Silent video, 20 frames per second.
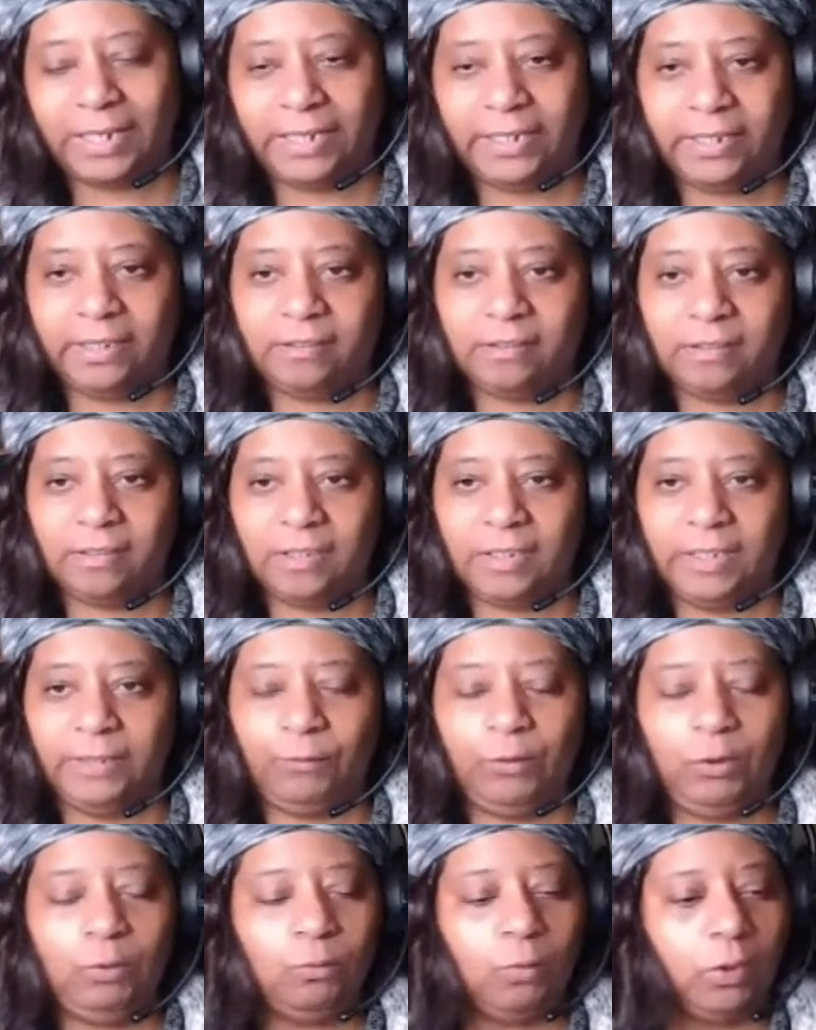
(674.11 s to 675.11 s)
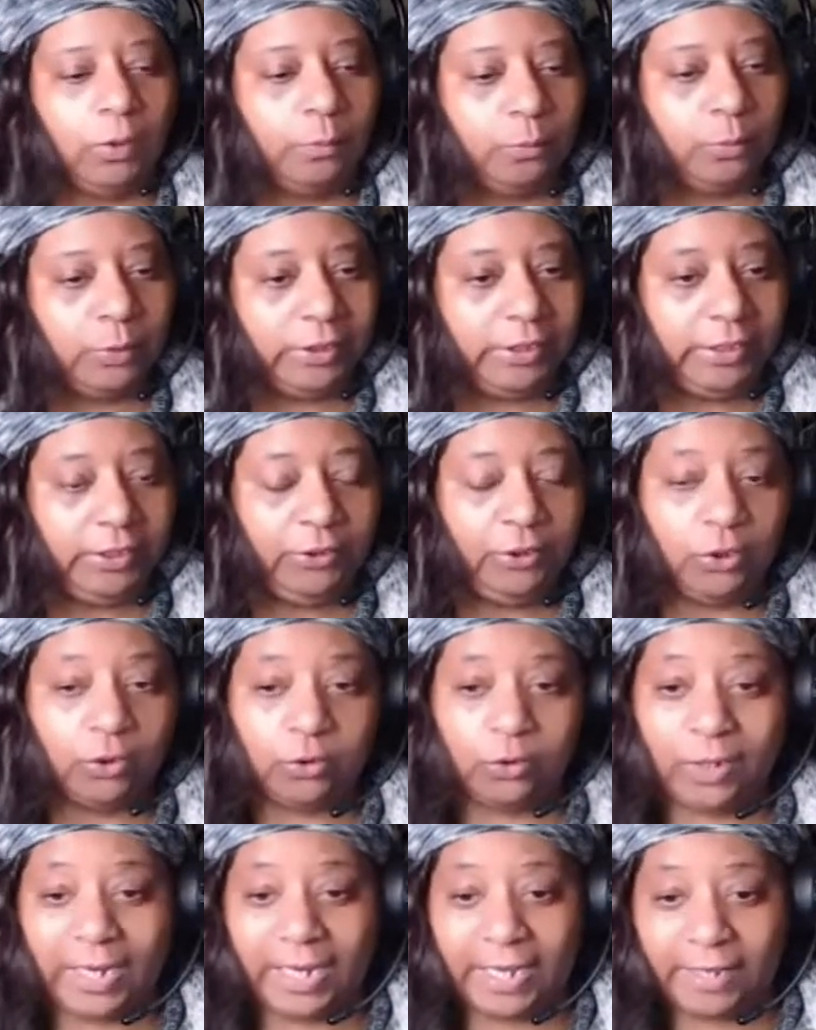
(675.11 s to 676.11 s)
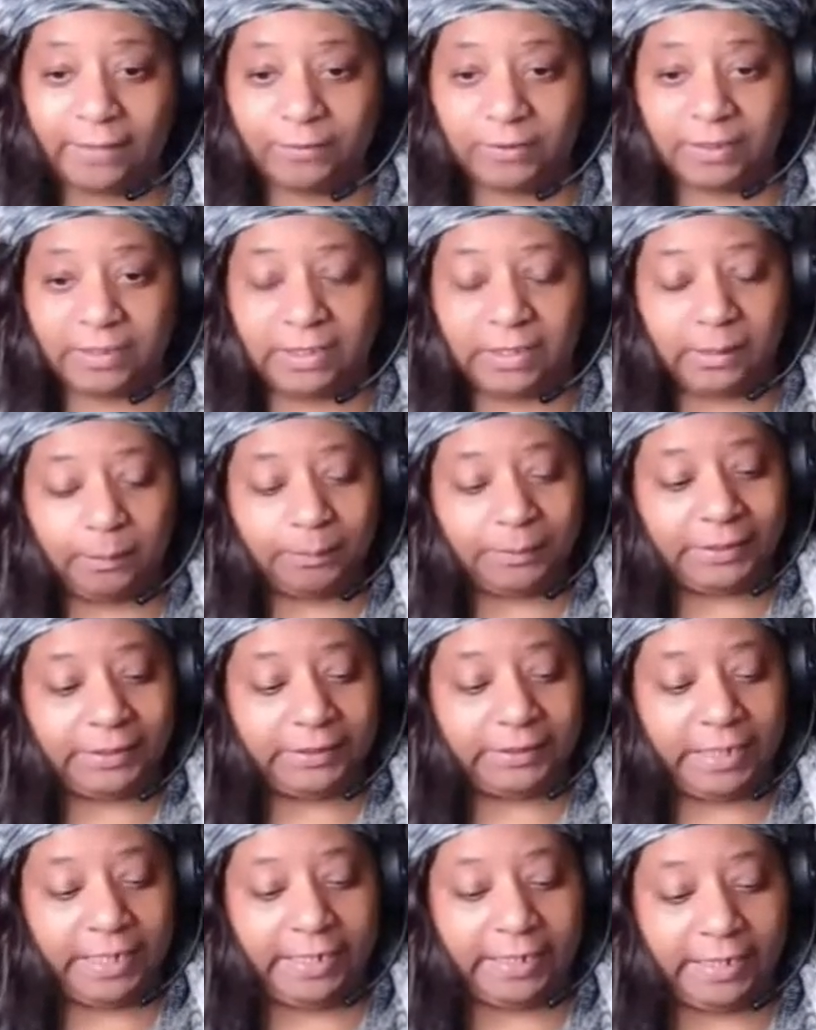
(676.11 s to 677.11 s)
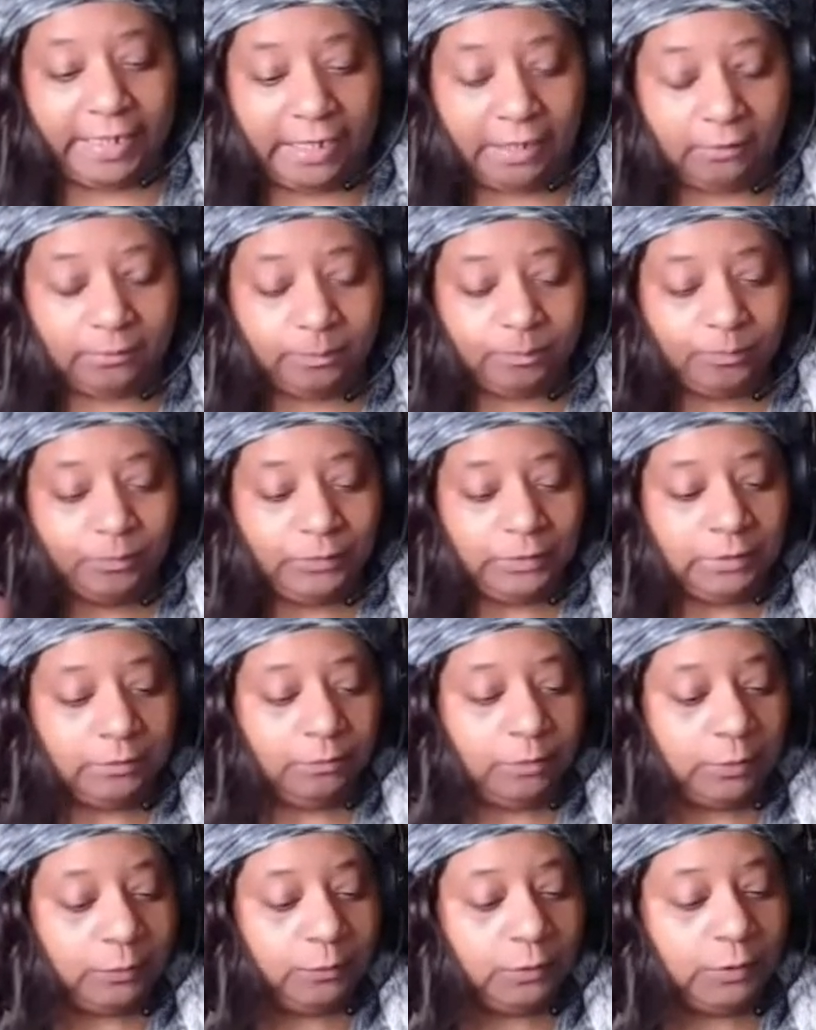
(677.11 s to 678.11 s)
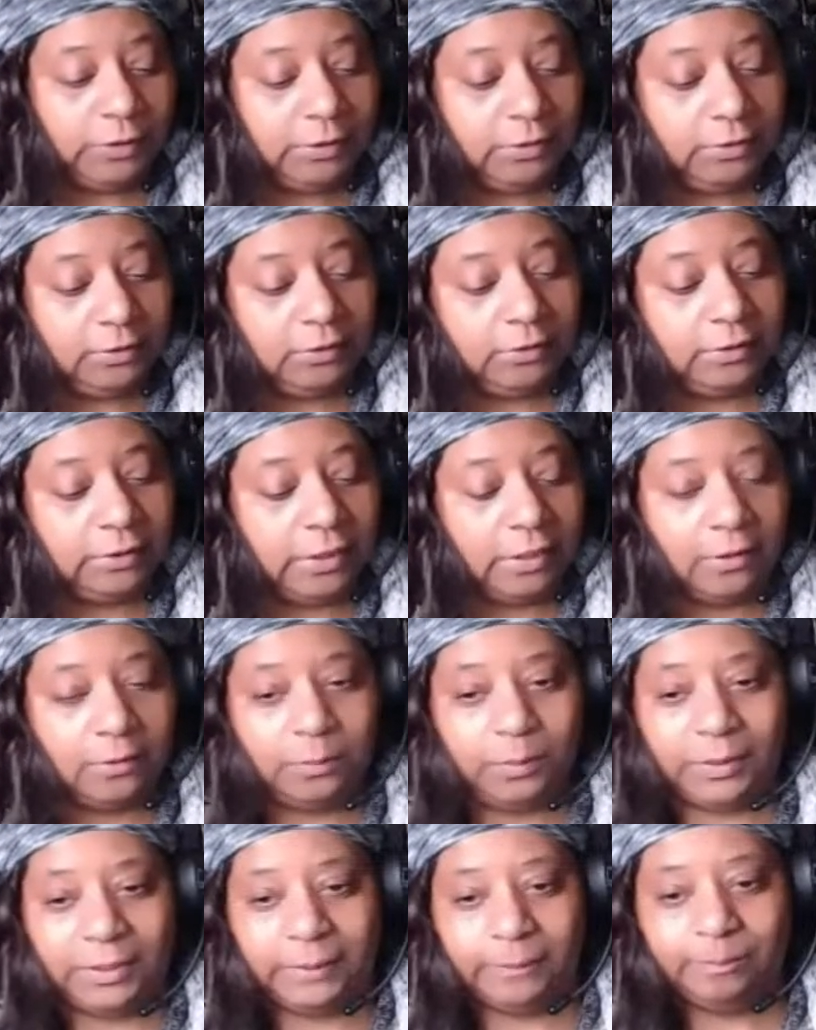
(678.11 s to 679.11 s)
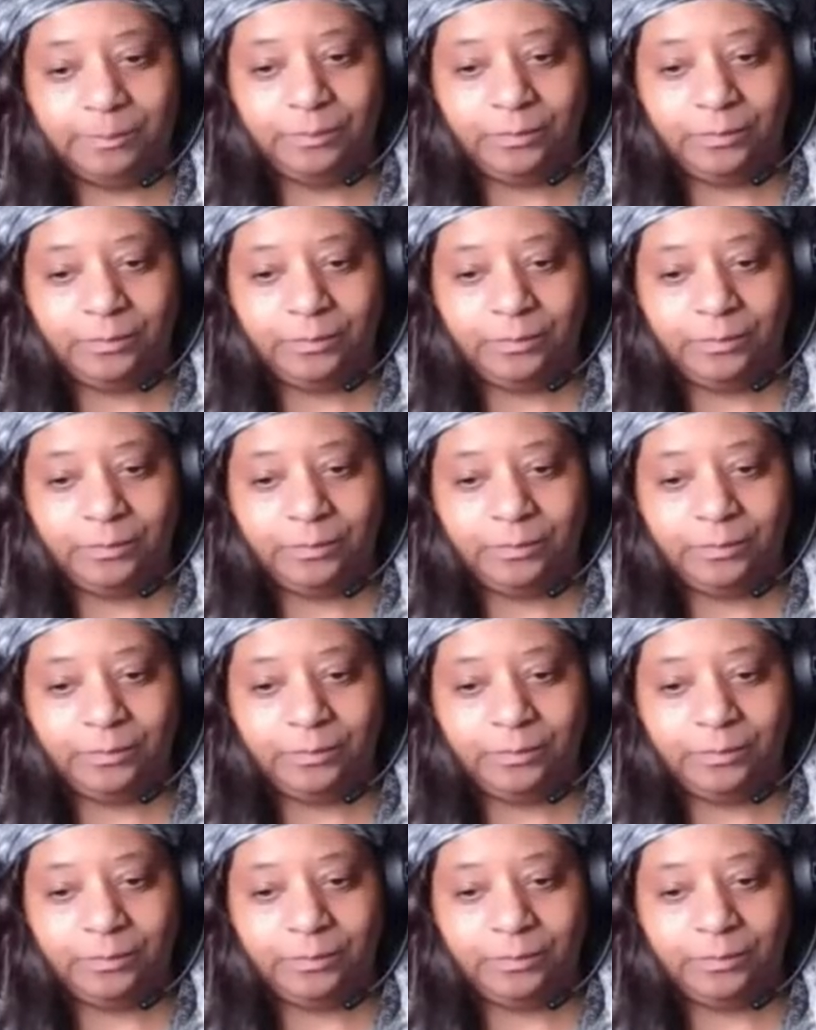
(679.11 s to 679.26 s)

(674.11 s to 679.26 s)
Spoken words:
And if you want to bring your crafts up and hang out, feel free to do so. But